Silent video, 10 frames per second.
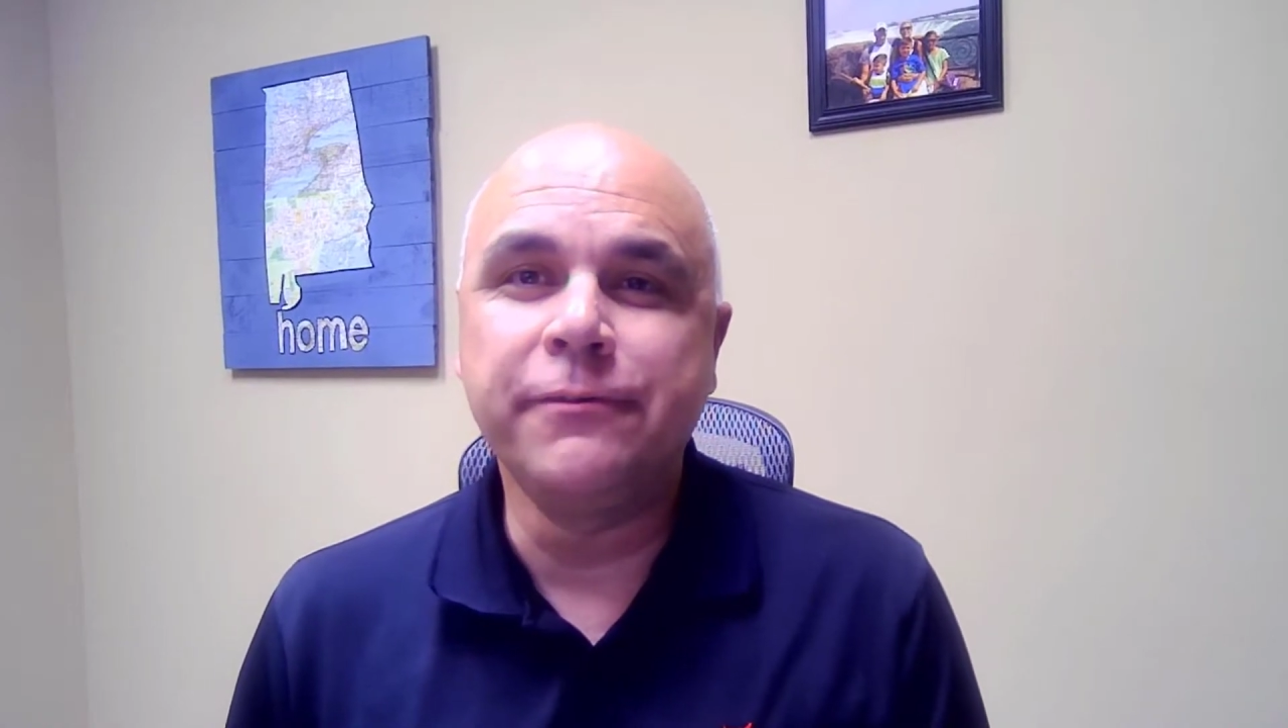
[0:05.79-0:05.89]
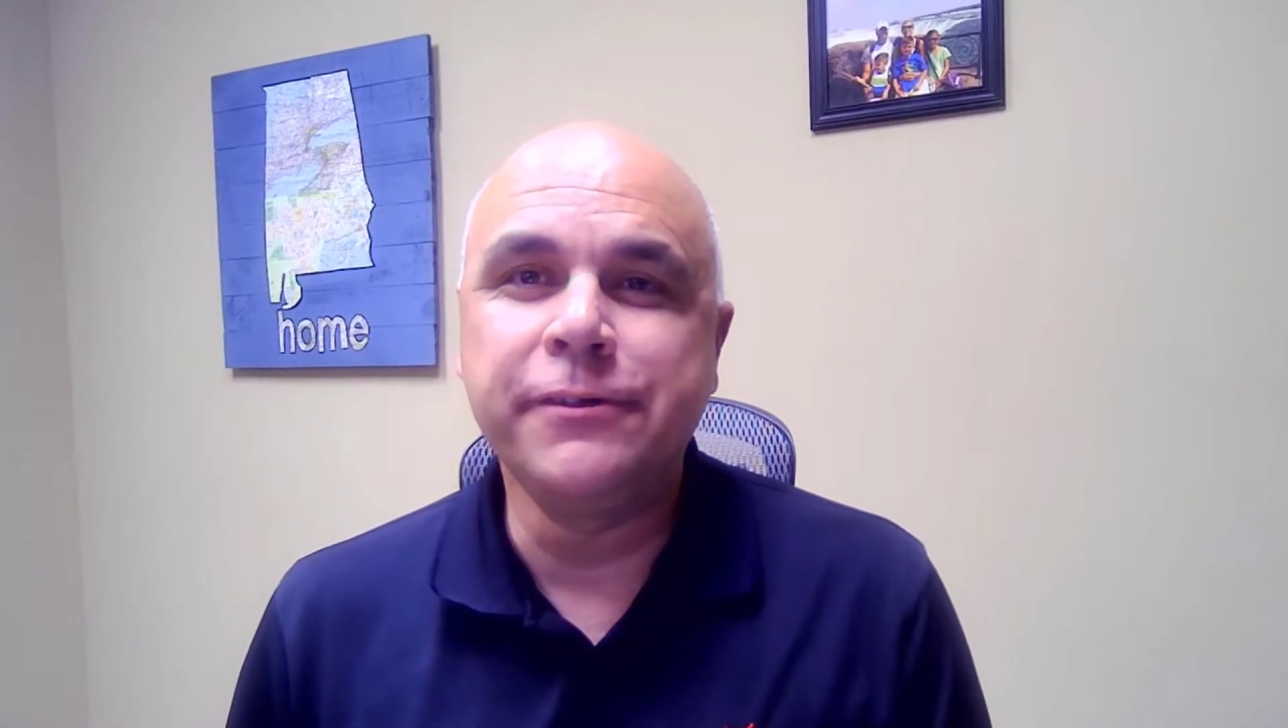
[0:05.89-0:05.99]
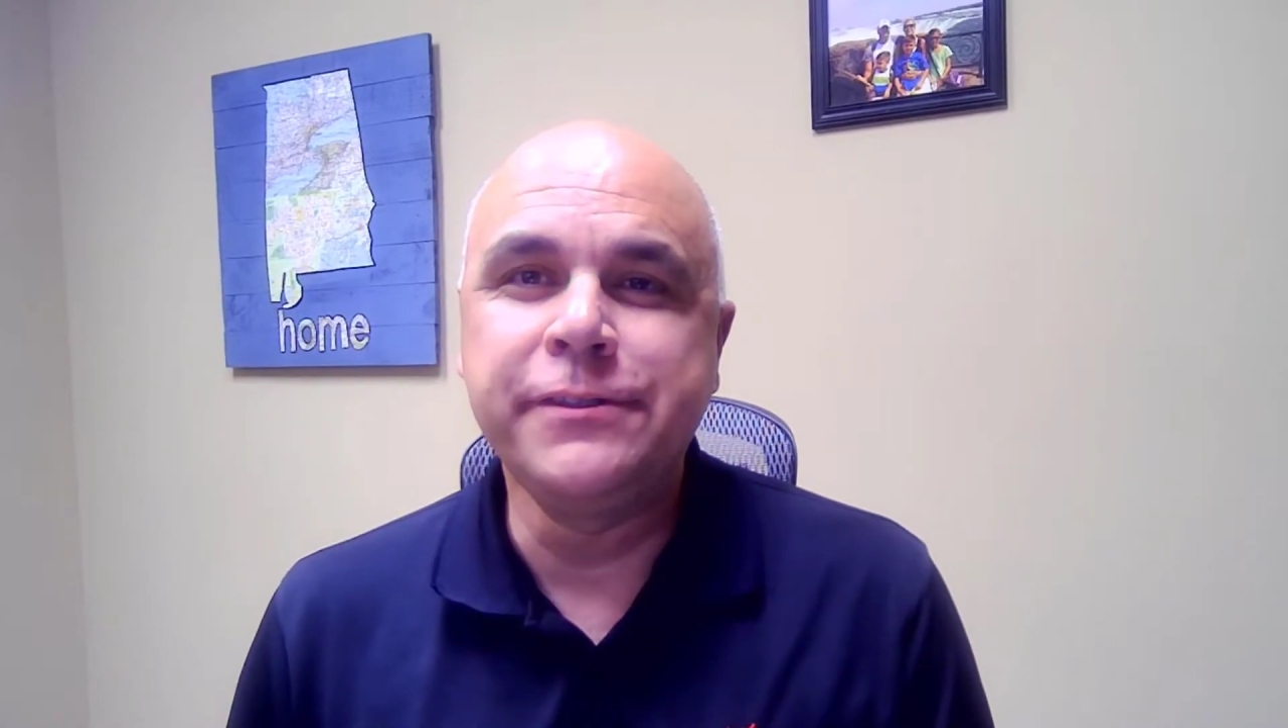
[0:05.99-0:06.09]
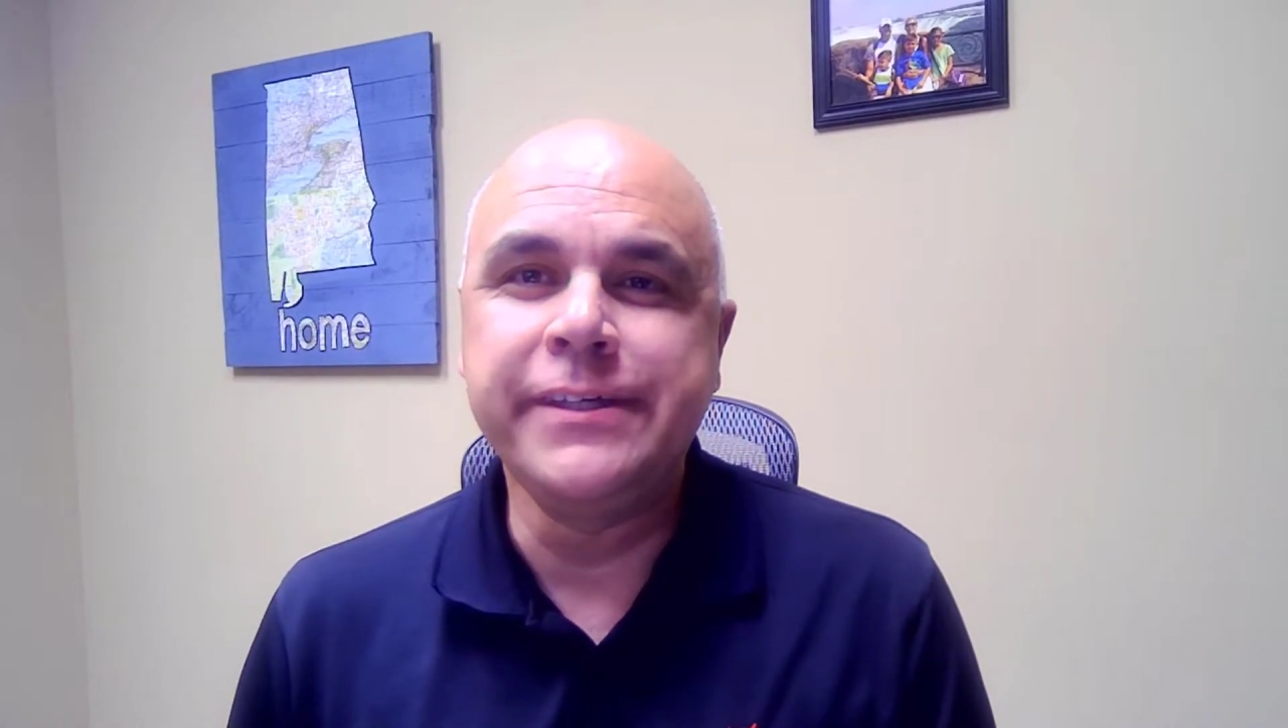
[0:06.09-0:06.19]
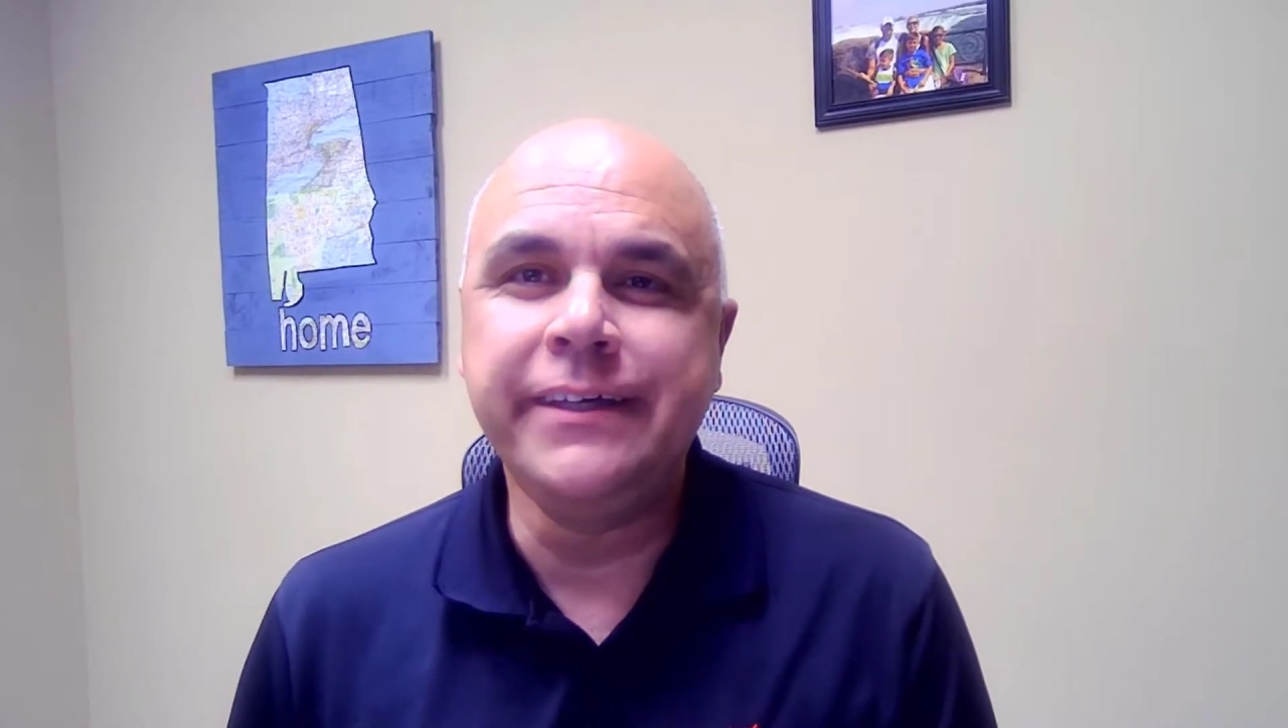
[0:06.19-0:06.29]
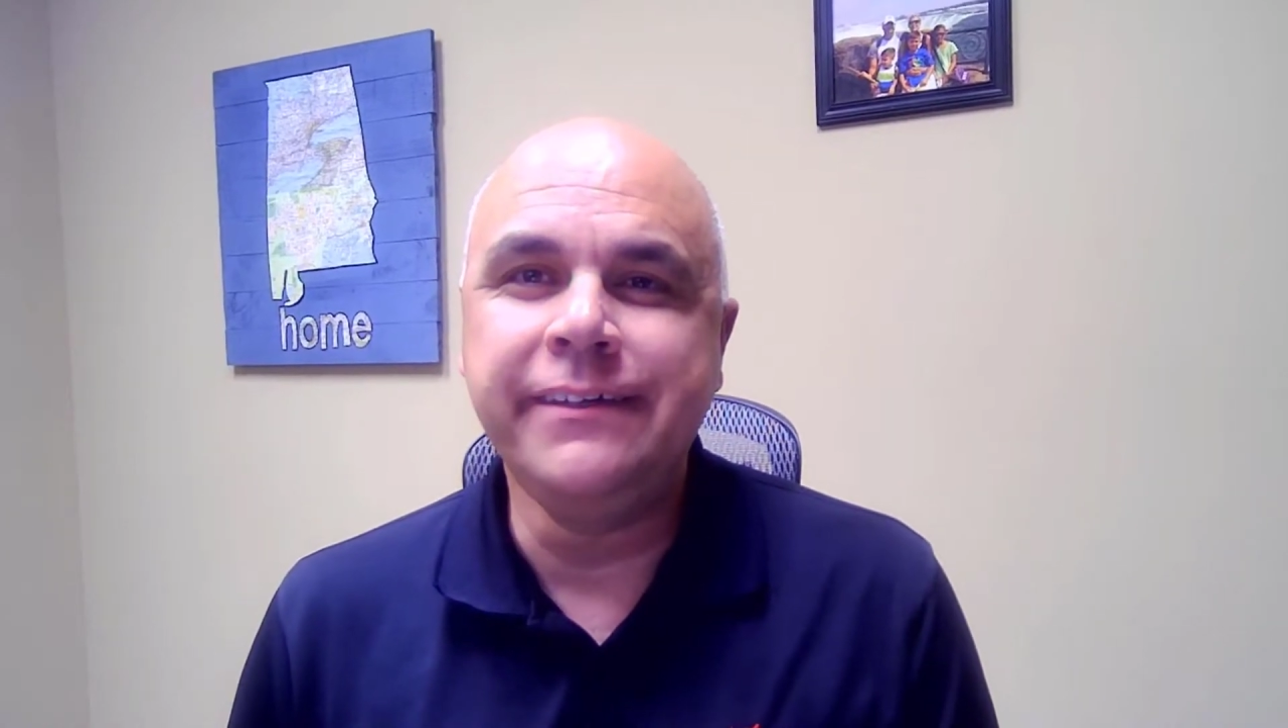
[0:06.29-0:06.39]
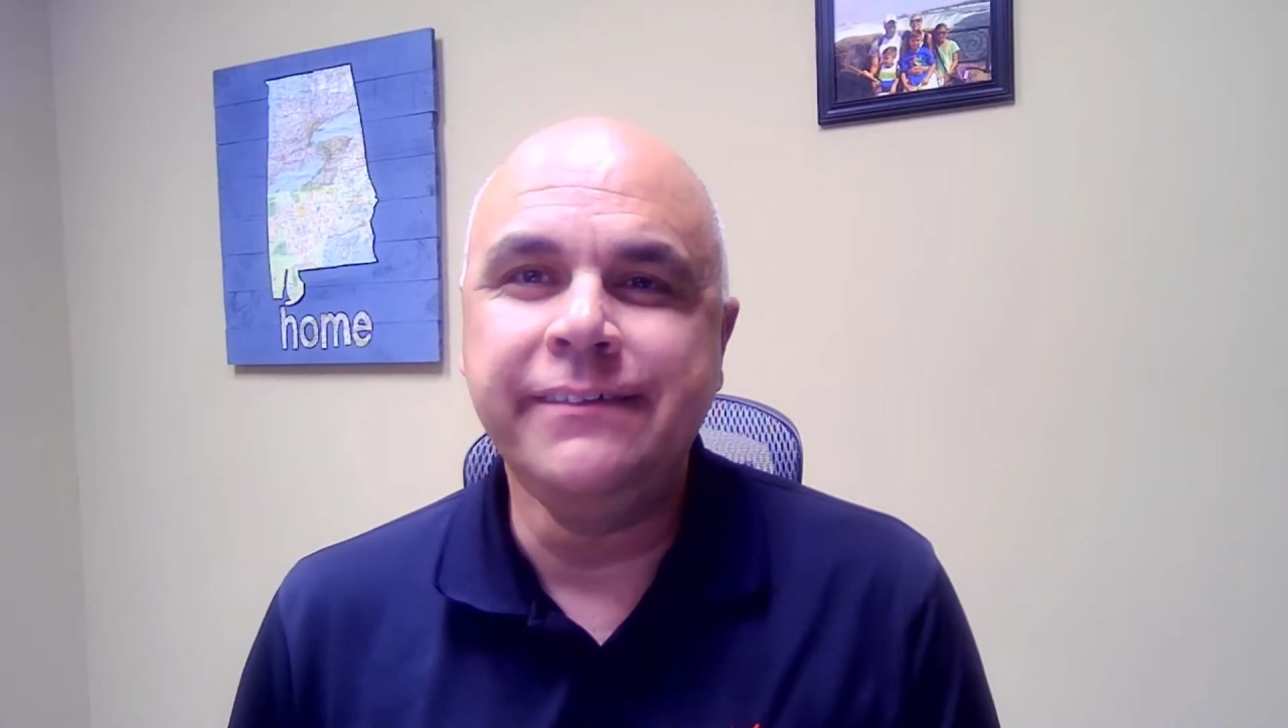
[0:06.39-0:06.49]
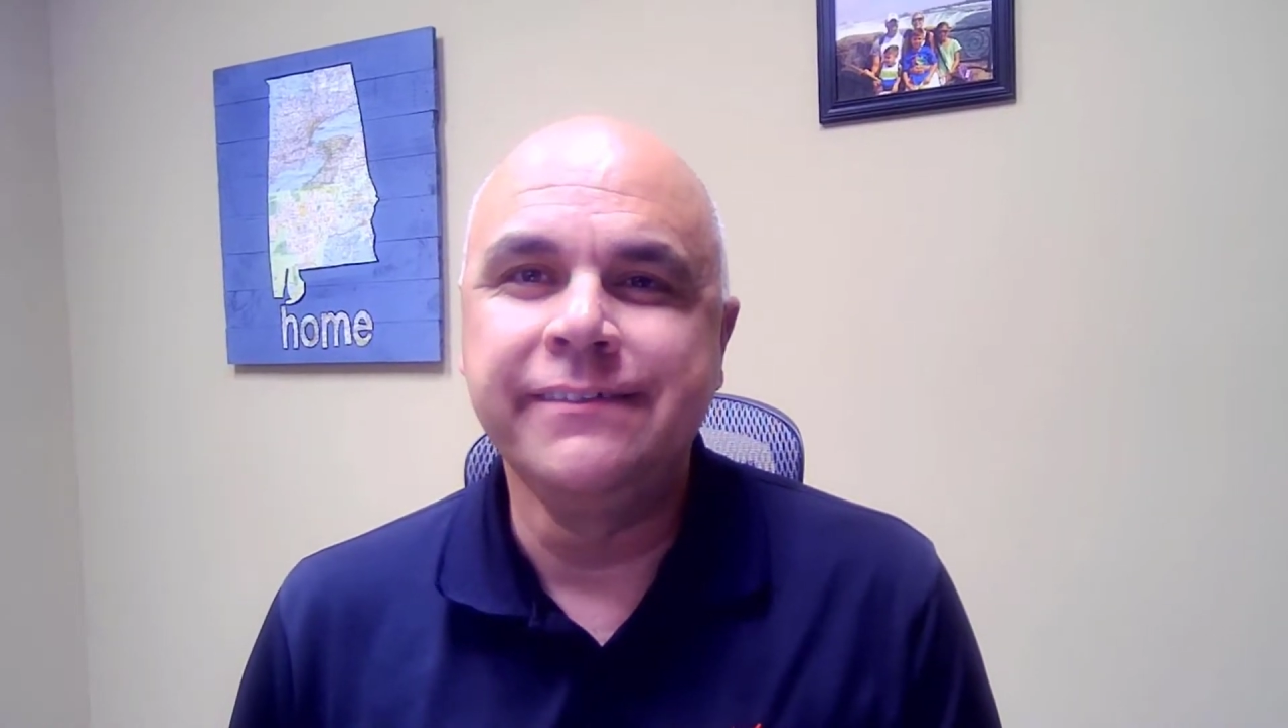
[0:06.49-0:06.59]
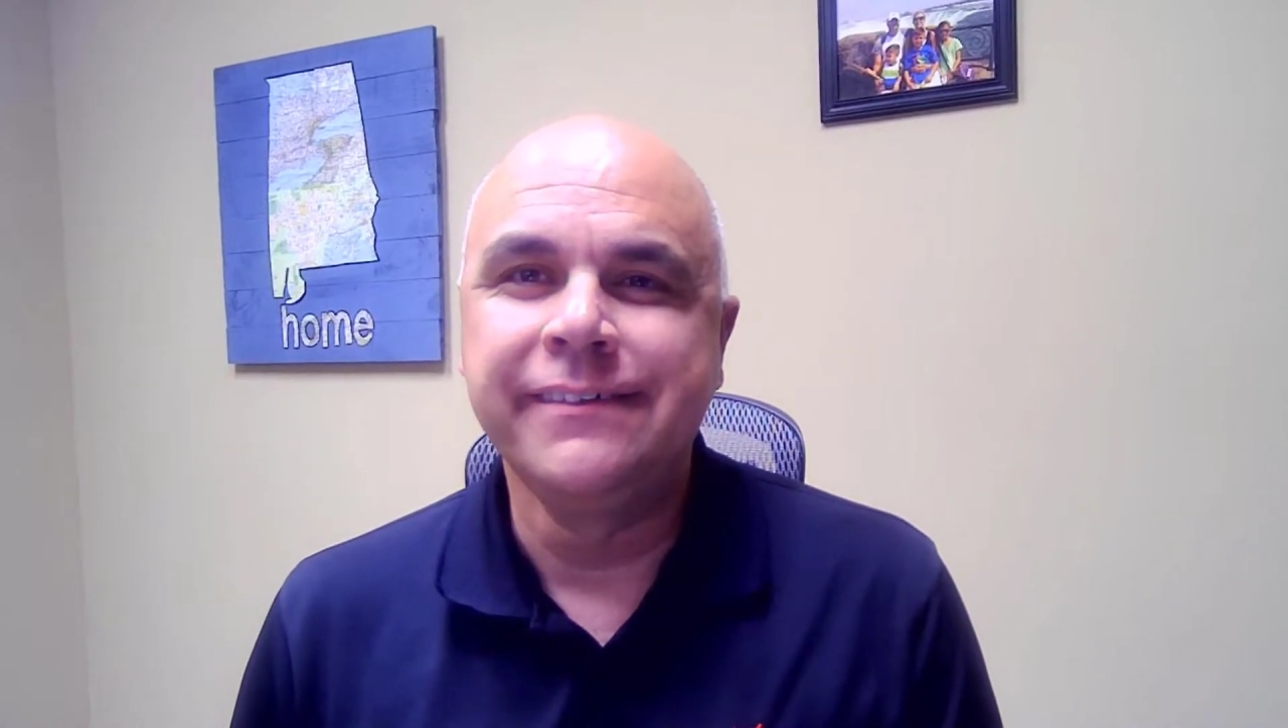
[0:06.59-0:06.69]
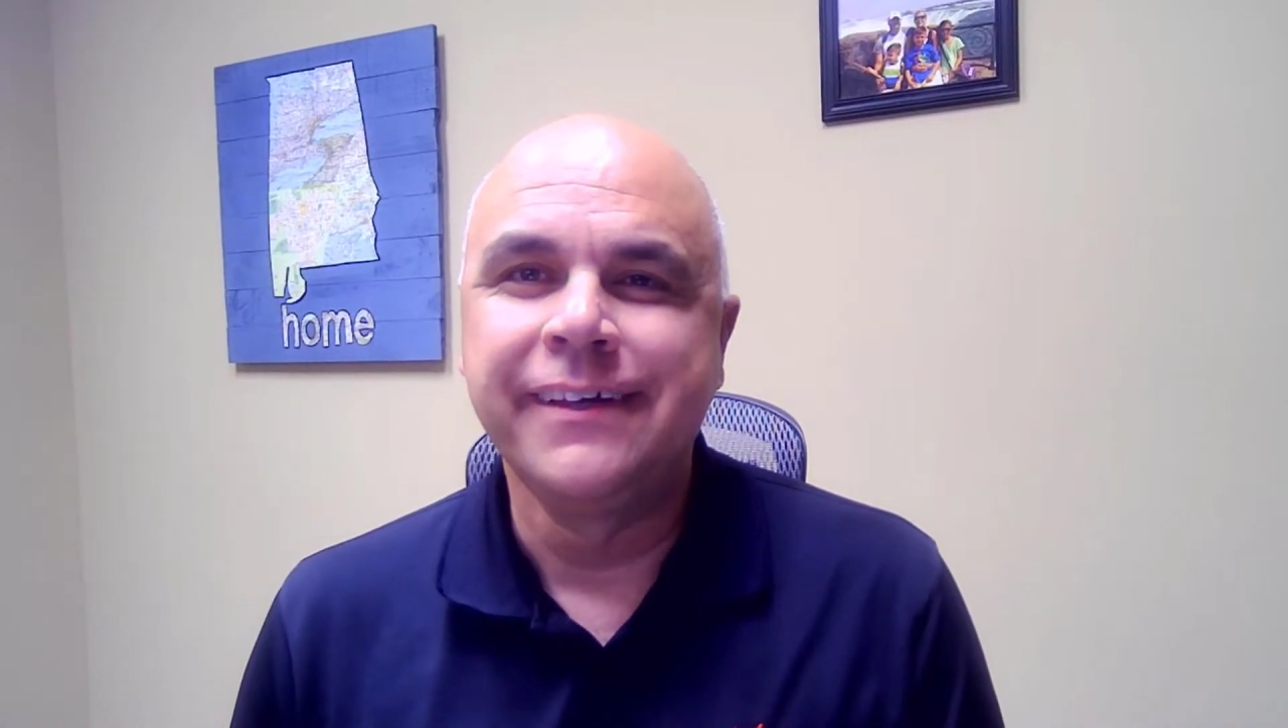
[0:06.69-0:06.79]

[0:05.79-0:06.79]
routine?